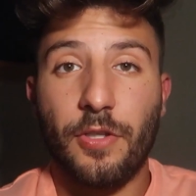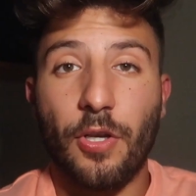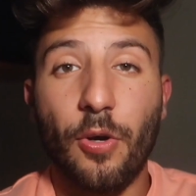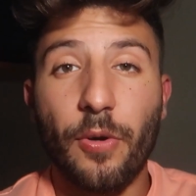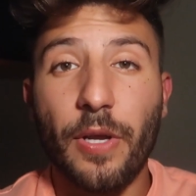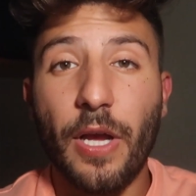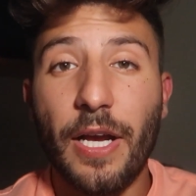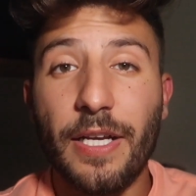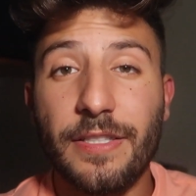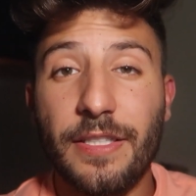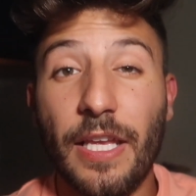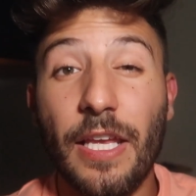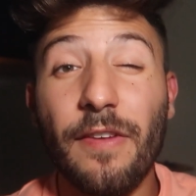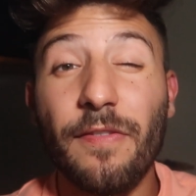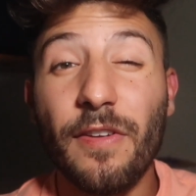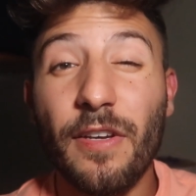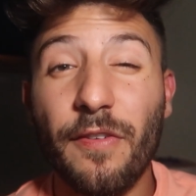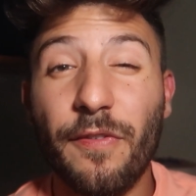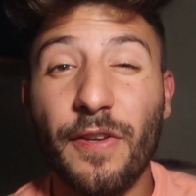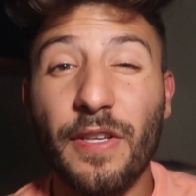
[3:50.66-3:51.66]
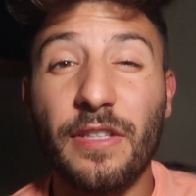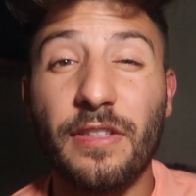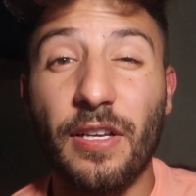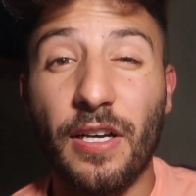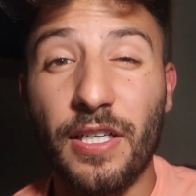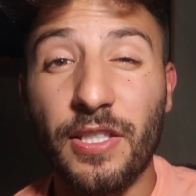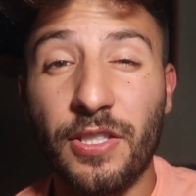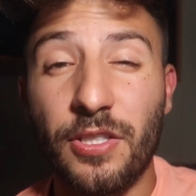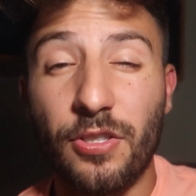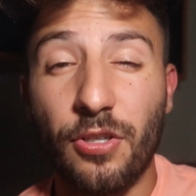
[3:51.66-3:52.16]
So, guys, even if he
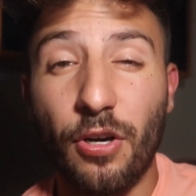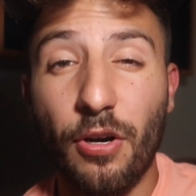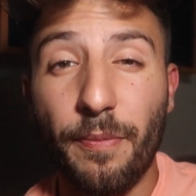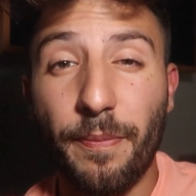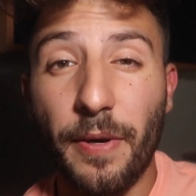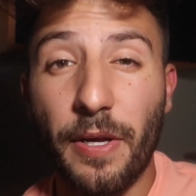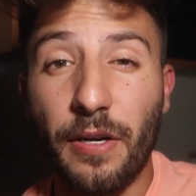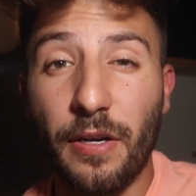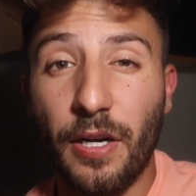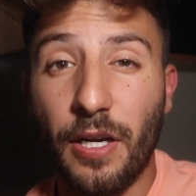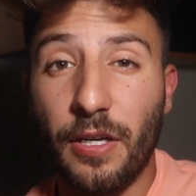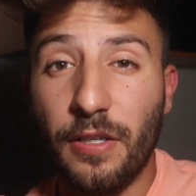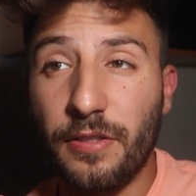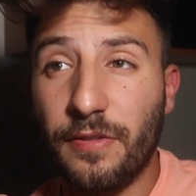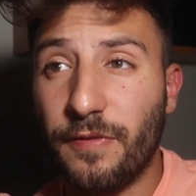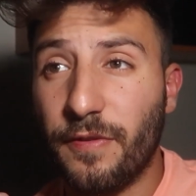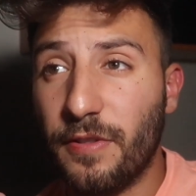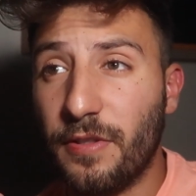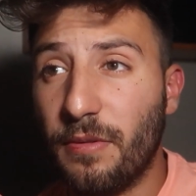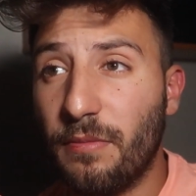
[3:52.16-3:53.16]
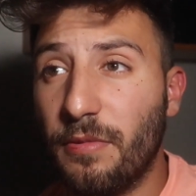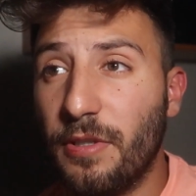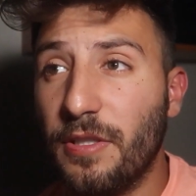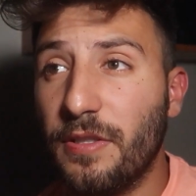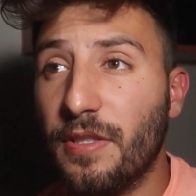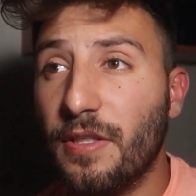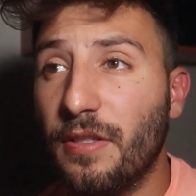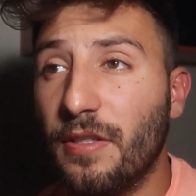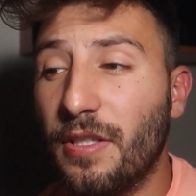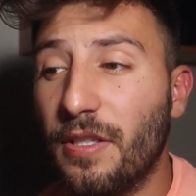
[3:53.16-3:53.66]
does show up at our house for some
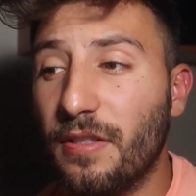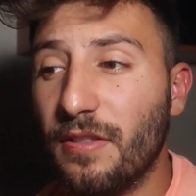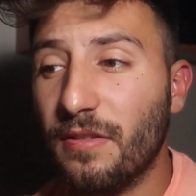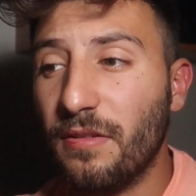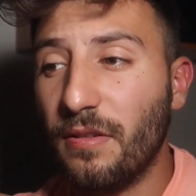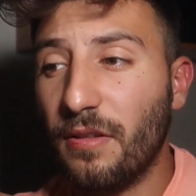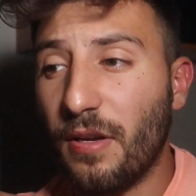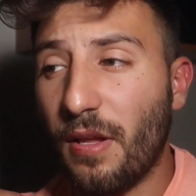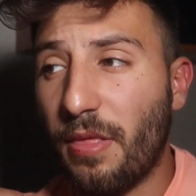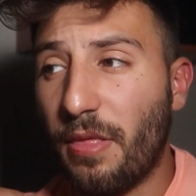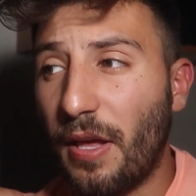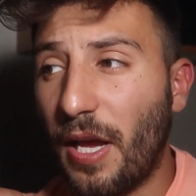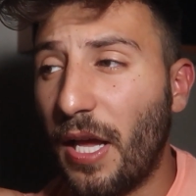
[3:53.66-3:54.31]
reason, he doesn't look